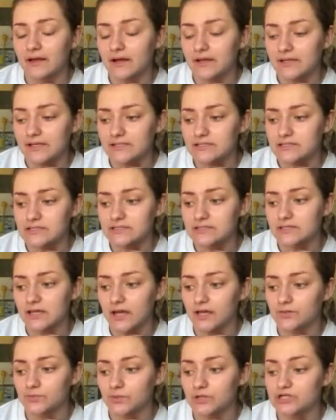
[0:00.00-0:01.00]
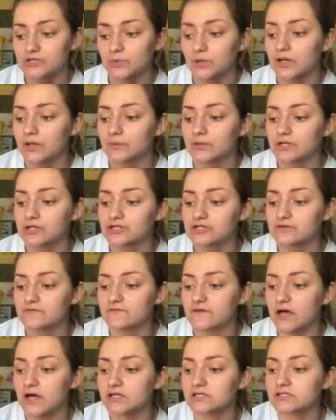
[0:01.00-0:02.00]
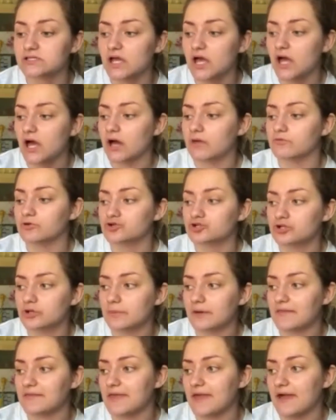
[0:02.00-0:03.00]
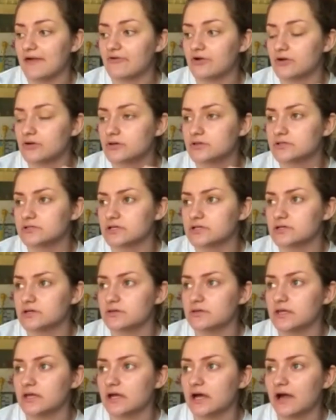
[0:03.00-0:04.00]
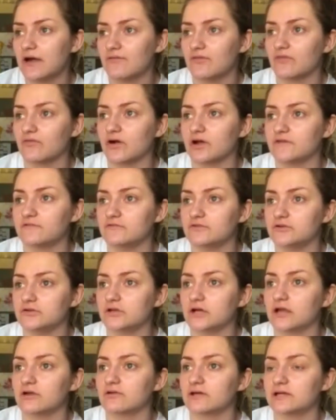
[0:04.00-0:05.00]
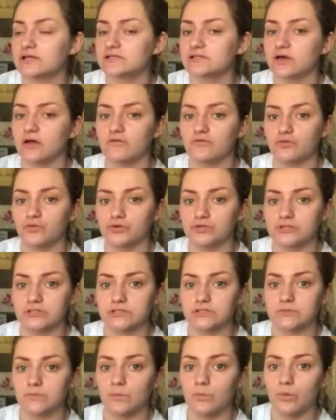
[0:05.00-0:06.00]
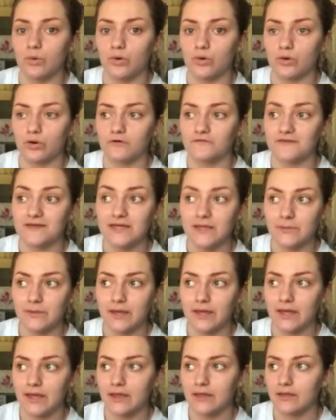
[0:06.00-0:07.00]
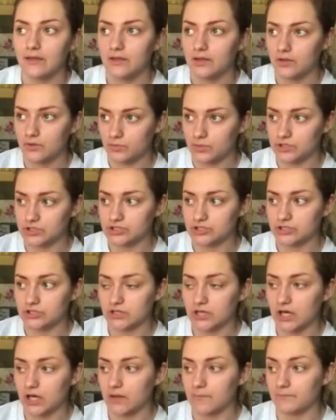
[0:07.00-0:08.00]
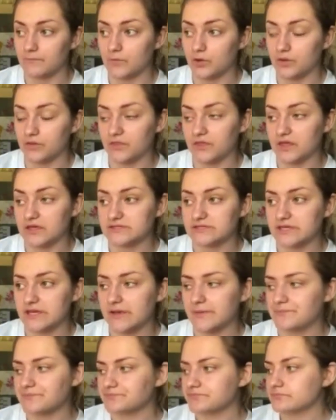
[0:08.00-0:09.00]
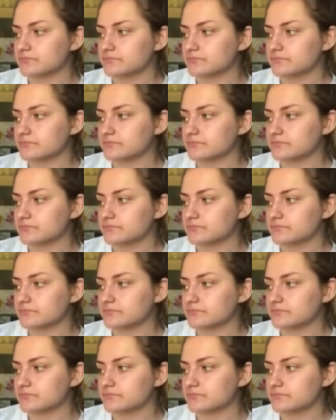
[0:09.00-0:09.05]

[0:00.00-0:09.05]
I need to decide which one I'm gonna do first. I'm not sure about the aero because I don't think I have the right food coloring, so I've ordered more off eBay, which should come on Thursday.